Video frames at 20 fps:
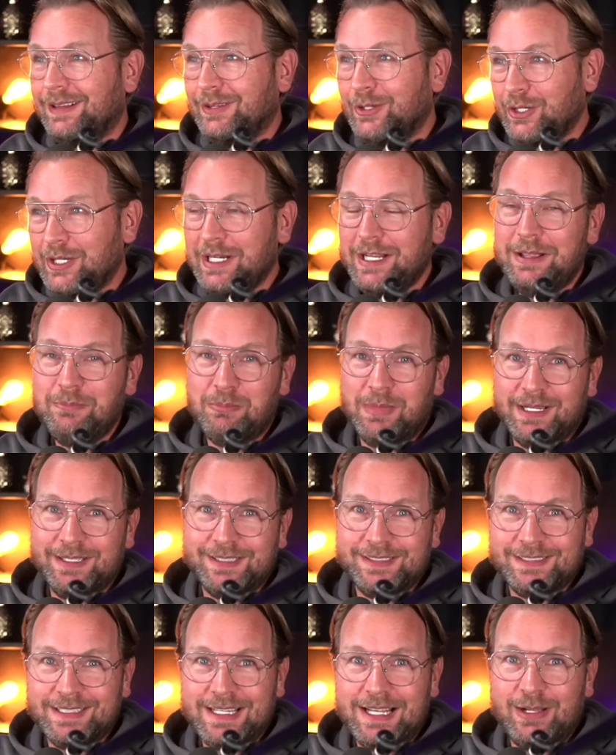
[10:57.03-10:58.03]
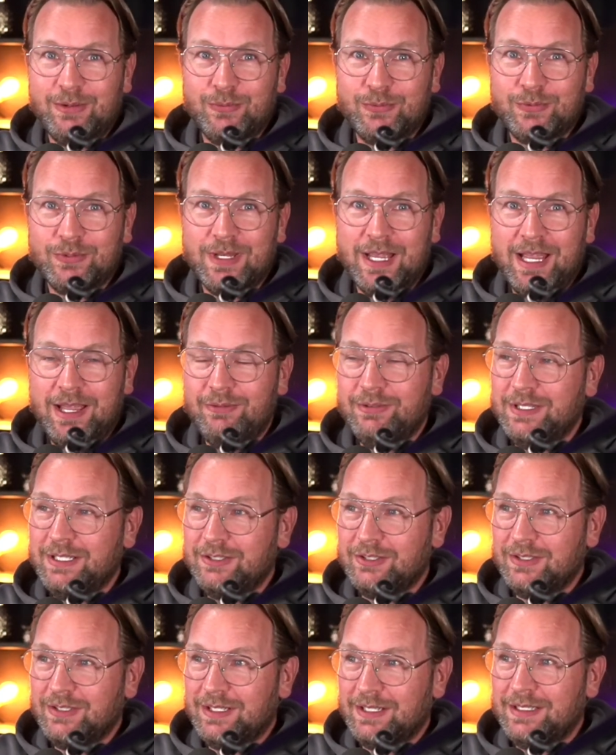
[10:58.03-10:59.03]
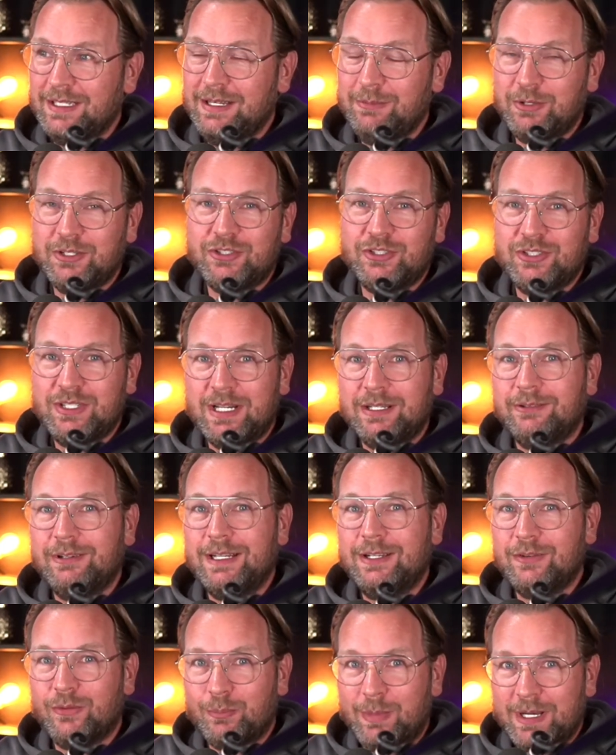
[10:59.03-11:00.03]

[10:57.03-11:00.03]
looking at myself, having an image generated